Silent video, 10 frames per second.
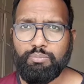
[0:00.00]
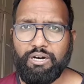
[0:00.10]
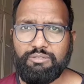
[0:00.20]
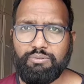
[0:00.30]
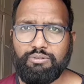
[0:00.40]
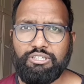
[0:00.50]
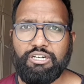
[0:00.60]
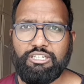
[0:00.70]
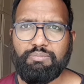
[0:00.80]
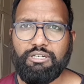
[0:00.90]

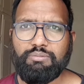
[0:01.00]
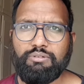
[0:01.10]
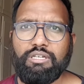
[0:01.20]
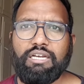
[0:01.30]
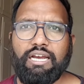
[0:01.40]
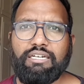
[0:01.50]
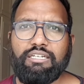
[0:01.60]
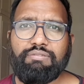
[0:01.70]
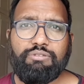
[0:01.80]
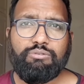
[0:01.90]
international passport, and
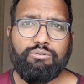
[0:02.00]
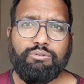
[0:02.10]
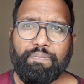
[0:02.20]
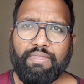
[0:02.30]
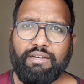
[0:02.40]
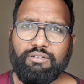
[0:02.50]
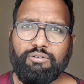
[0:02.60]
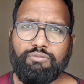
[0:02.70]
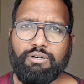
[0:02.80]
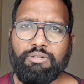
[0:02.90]
if you
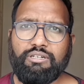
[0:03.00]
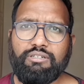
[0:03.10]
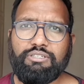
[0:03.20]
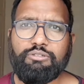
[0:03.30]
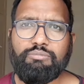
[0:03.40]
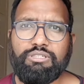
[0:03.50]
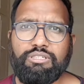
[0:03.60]
from other country, you must